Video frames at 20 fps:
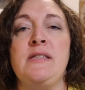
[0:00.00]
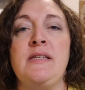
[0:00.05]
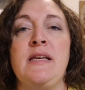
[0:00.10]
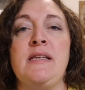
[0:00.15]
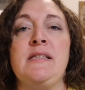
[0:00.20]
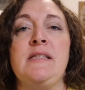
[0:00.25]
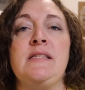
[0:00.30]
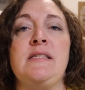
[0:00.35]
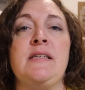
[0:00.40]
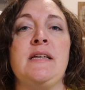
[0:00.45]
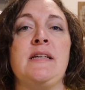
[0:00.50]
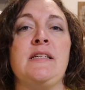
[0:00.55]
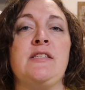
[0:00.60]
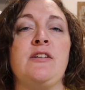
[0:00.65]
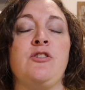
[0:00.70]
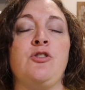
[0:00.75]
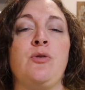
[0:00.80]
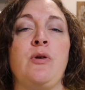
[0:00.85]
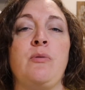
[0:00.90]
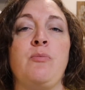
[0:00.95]
season 6,
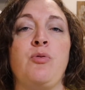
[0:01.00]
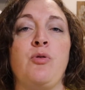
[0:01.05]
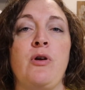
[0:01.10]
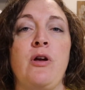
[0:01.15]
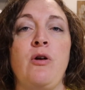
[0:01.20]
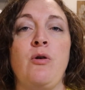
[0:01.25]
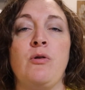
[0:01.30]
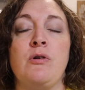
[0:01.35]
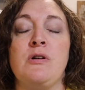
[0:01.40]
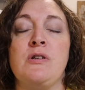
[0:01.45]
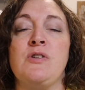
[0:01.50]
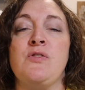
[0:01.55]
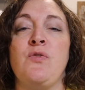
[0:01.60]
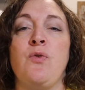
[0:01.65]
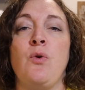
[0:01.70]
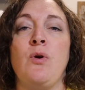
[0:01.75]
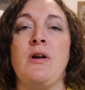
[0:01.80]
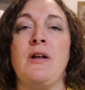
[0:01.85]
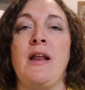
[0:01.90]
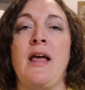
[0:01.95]
they're doing pre-orders
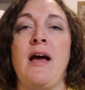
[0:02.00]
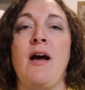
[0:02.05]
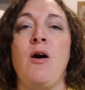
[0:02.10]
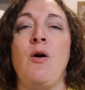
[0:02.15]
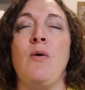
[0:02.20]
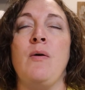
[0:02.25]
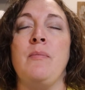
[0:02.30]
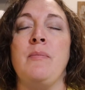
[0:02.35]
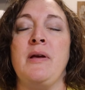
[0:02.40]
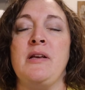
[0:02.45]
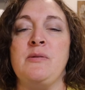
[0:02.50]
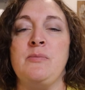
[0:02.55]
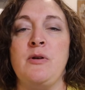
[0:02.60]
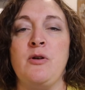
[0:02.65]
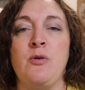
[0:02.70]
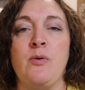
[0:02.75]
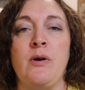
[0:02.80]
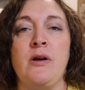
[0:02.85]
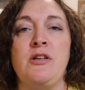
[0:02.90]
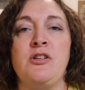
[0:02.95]
for now. It makes me
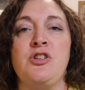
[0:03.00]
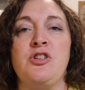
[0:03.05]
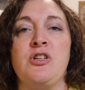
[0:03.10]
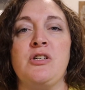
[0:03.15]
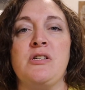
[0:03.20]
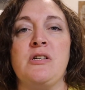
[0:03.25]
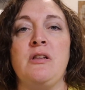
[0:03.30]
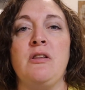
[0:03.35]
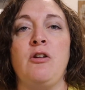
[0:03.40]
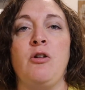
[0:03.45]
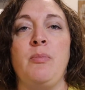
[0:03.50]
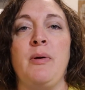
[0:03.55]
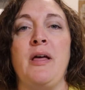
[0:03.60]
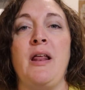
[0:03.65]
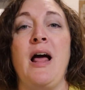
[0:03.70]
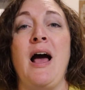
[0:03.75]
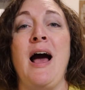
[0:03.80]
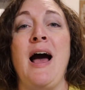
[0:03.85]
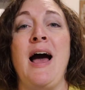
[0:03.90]
cringe just a little bit.